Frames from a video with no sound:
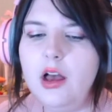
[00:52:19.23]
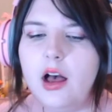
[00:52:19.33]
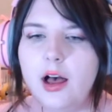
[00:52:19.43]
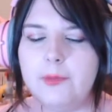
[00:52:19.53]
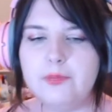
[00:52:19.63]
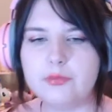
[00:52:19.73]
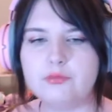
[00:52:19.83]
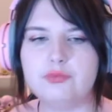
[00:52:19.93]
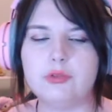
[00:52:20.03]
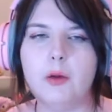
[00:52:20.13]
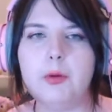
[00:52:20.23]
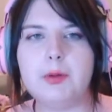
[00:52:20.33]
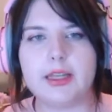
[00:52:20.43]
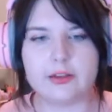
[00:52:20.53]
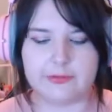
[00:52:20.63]
Um,
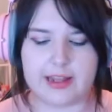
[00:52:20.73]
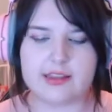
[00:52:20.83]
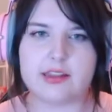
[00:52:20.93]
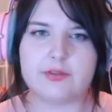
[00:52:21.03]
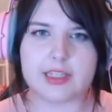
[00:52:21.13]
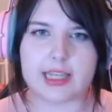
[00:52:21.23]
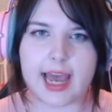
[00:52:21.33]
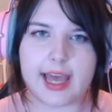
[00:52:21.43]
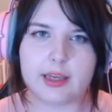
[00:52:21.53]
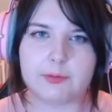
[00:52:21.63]
probably offensive as heck